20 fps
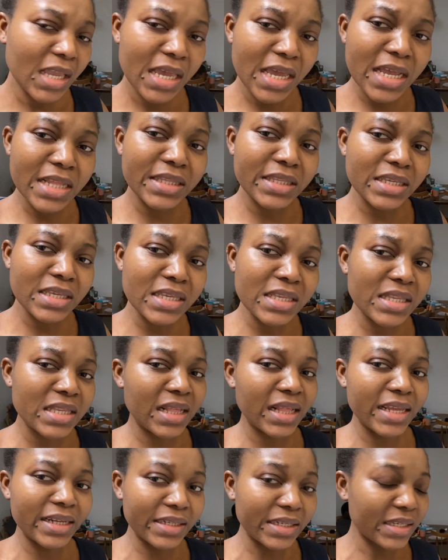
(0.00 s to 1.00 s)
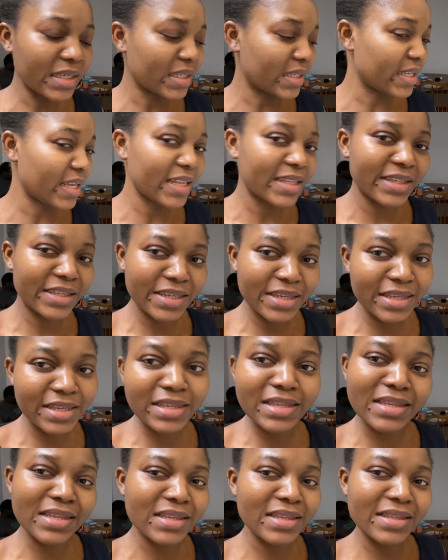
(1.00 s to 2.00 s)
80s ladies,
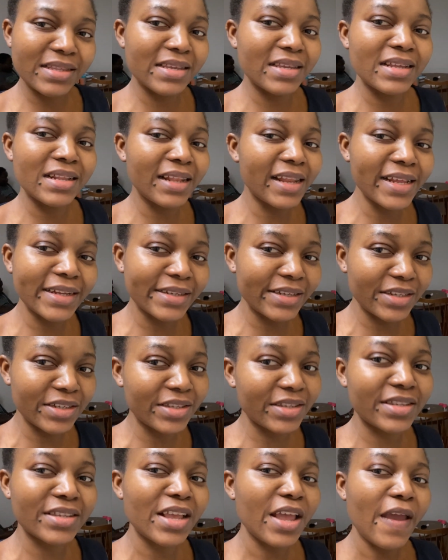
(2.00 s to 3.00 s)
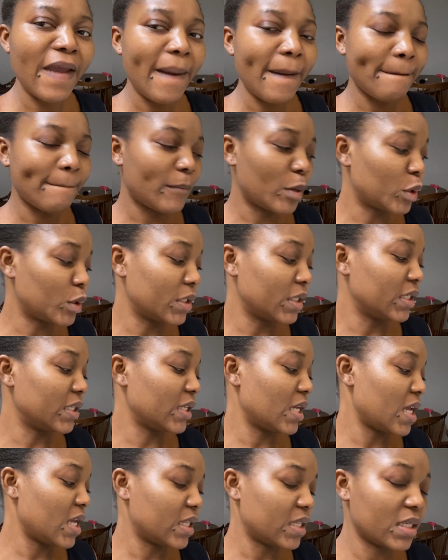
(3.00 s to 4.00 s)
the ladies born in
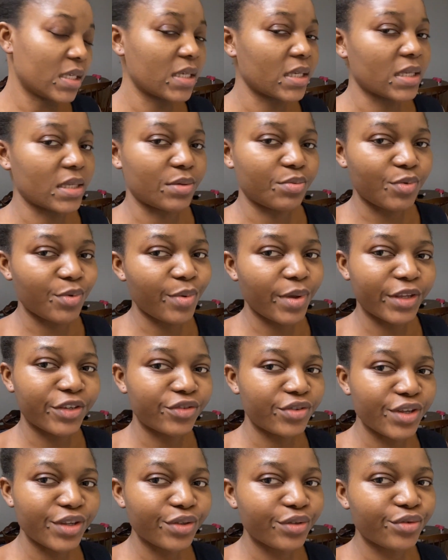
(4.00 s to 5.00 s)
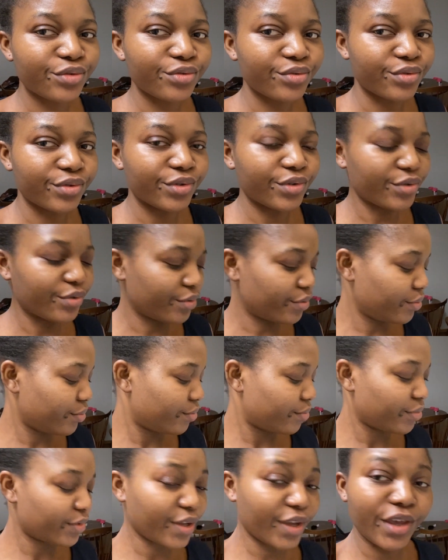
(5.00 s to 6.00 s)
the 80s, we were trained to,
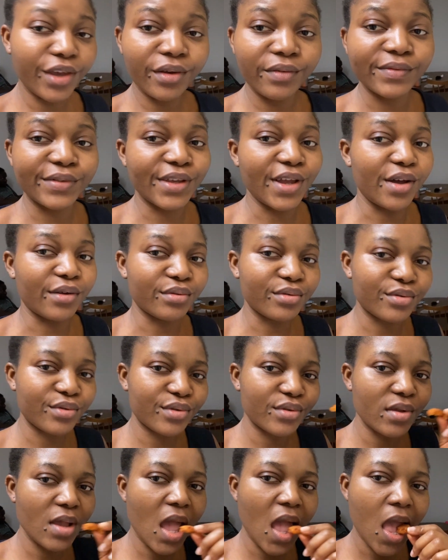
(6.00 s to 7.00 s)
take care of the house.